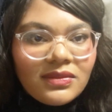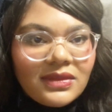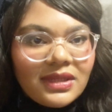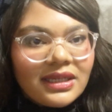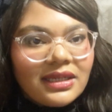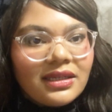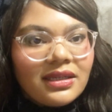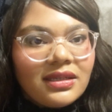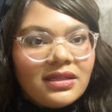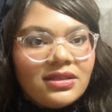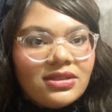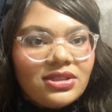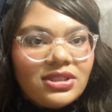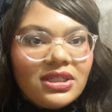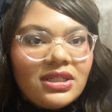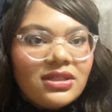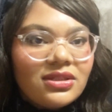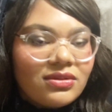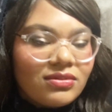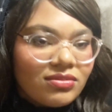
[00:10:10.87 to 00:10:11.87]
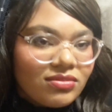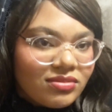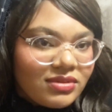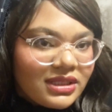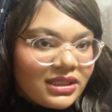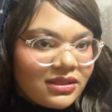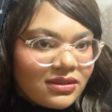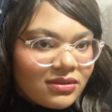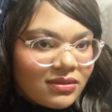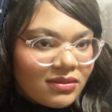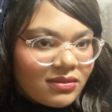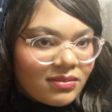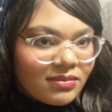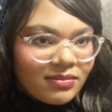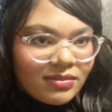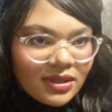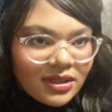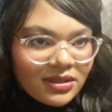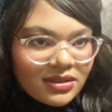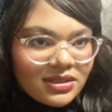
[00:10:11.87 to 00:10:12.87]
Like, she is a real
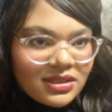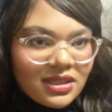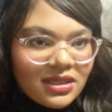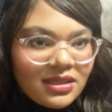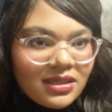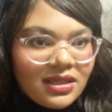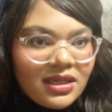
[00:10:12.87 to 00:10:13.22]
person.